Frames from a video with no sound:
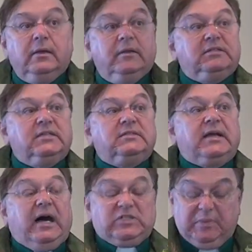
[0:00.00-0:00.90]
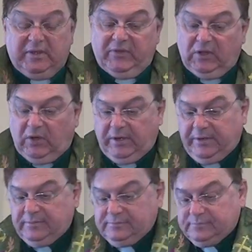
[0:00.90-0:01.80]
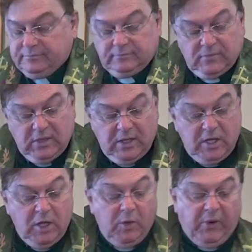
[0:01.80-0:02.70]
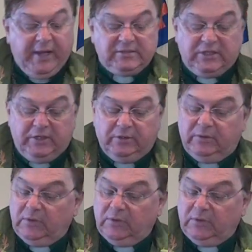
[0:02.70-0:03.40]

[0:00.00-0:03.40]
This is the gospel of the Lord. Praise to you,